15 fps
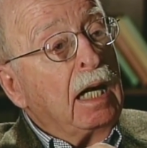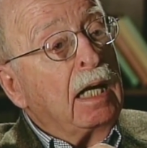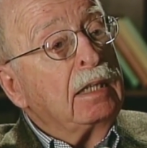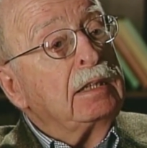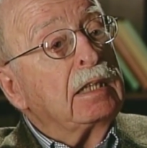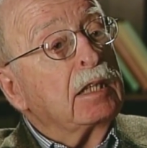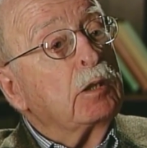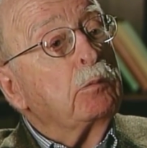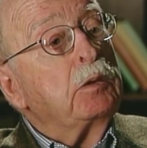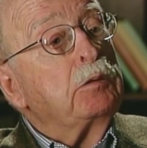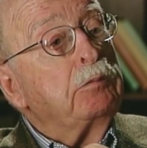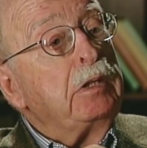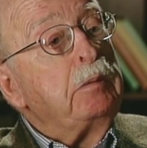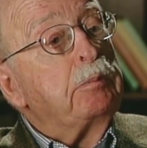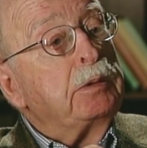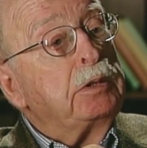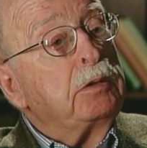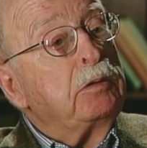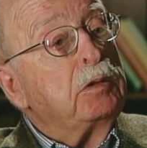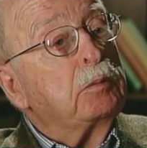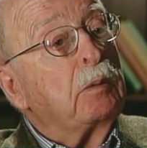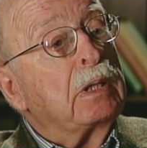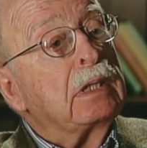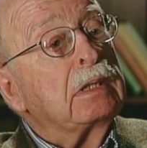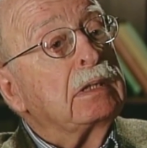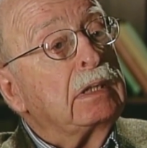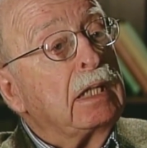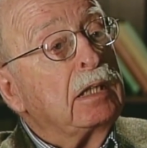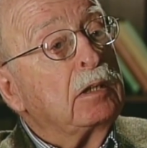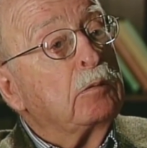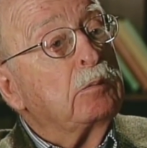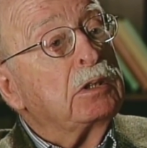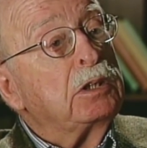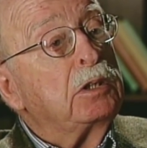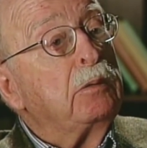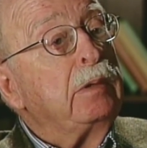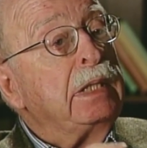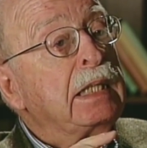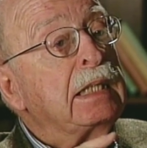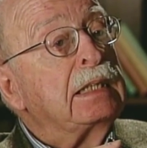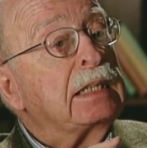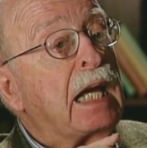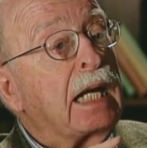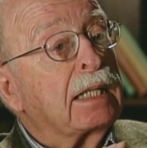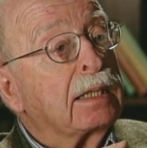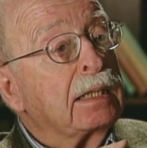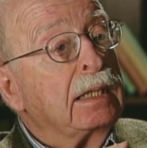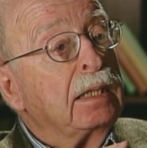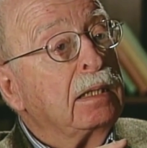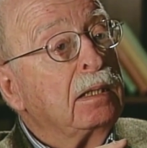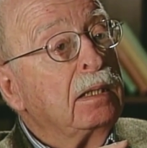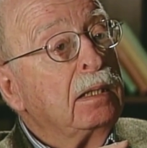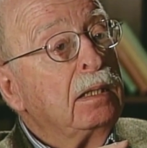until it would reproduce what the standard was doing exactly.